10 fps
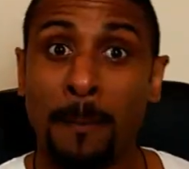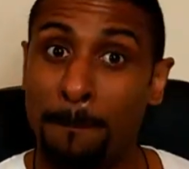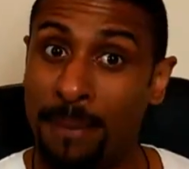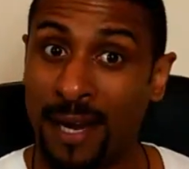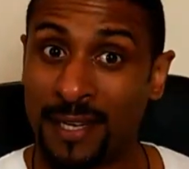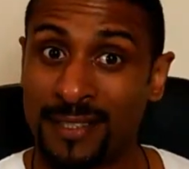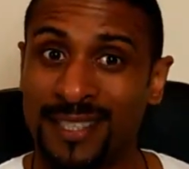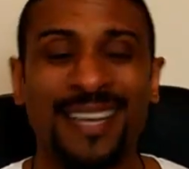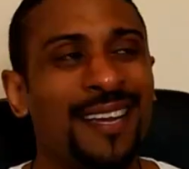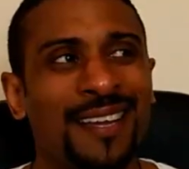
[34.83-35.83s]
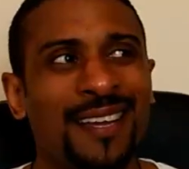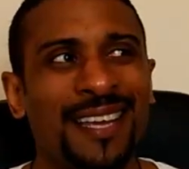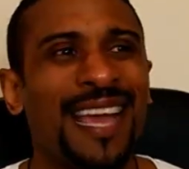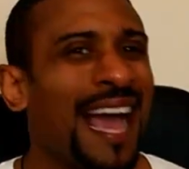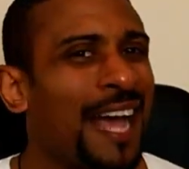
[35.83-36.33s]
but
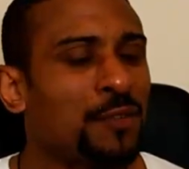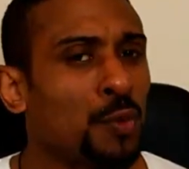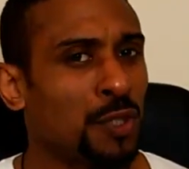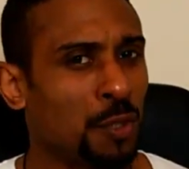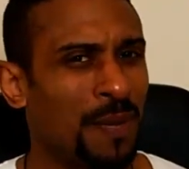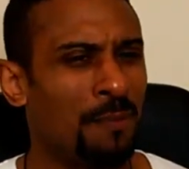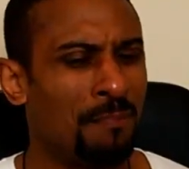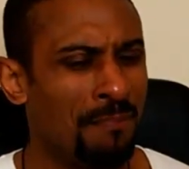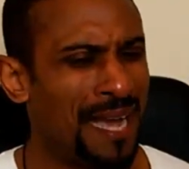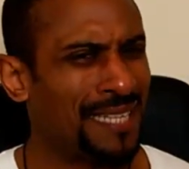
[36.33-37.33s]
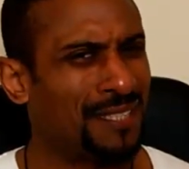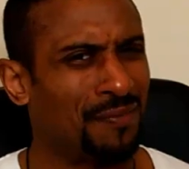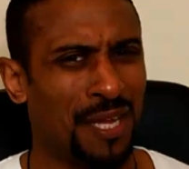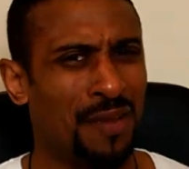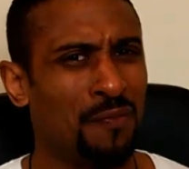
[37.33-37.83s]
it has also been
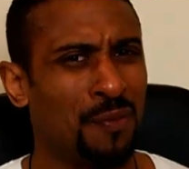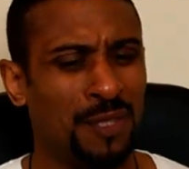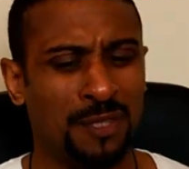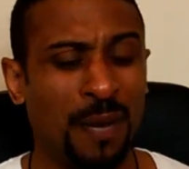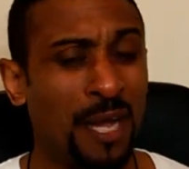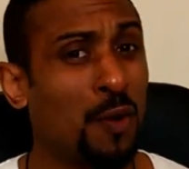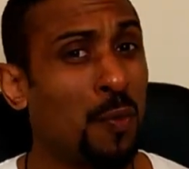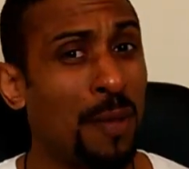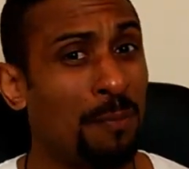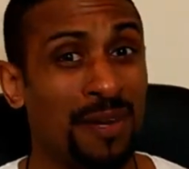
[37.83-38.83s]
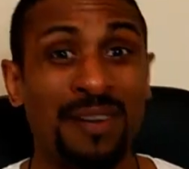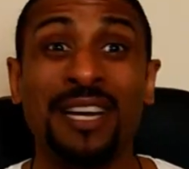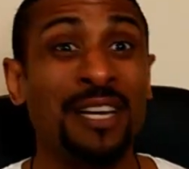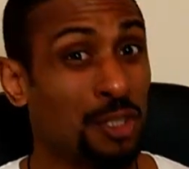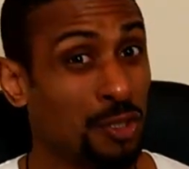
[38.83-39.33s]
massively influenced by equipment
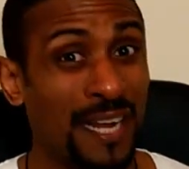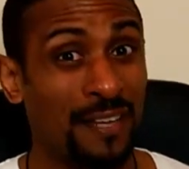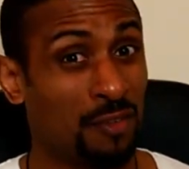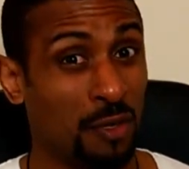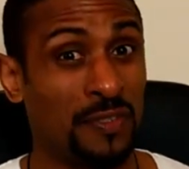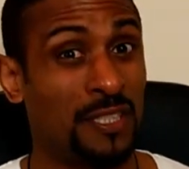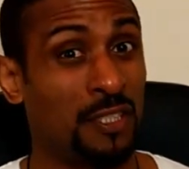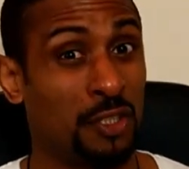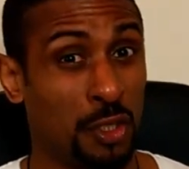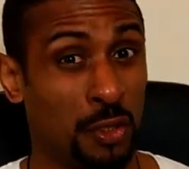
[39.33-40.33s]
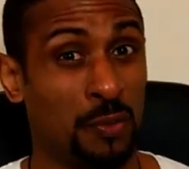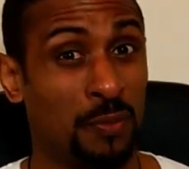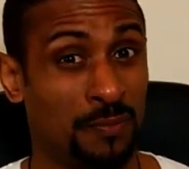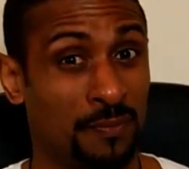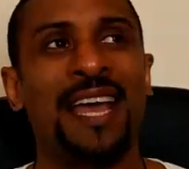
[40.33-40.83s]
and track surfaces too.